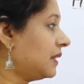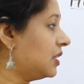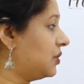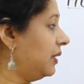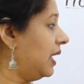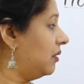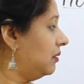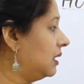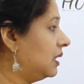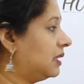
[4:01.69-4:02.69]
So
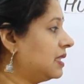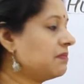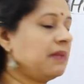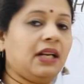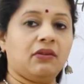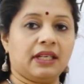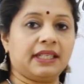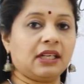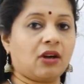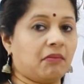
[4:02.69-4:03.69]
now, this may look
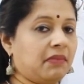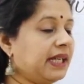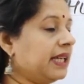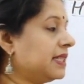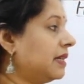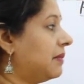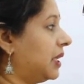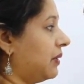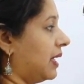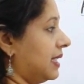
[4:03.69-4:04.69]
little complicated, but
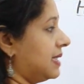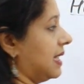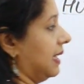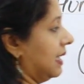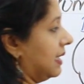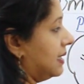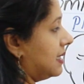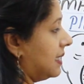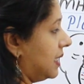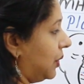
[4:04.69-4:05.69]
you understand, this
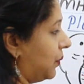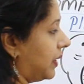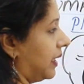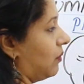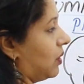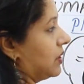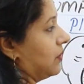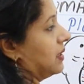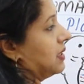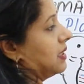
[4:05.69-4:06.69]
is the uterine wall. So
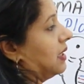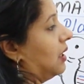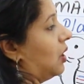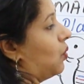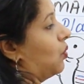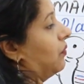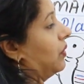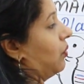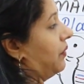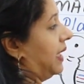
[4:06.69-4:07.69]
this is the
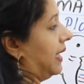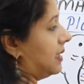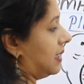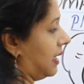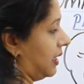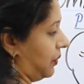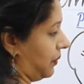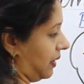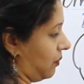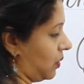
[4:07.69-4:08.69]
oviduct and
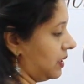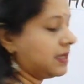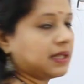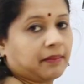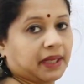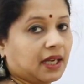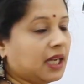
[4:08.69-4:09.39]
uterine wall is coming.